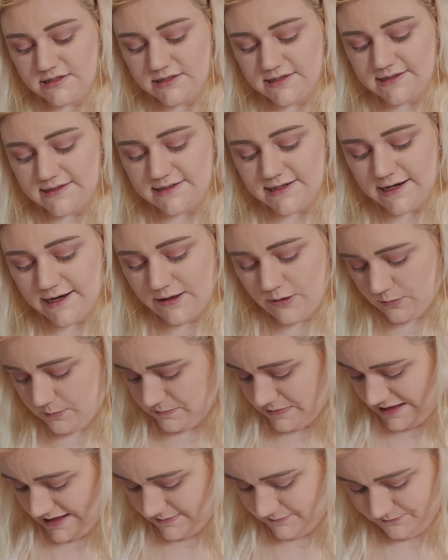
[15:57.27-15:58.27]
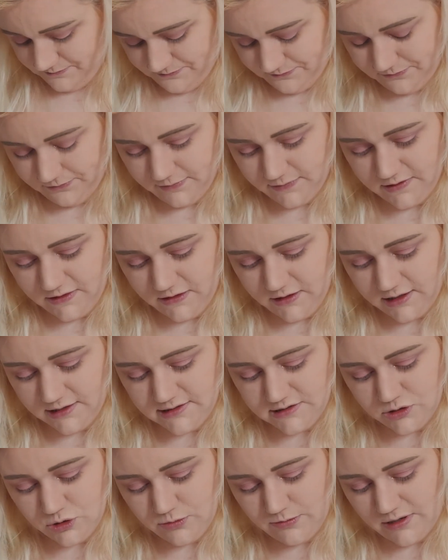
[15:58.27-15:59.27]
Just a little bit,
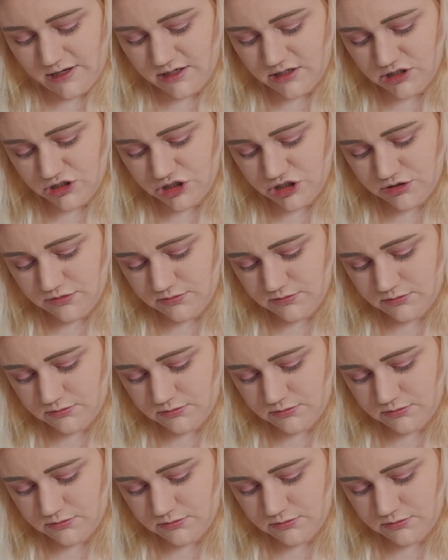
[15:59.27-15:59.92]
not too much.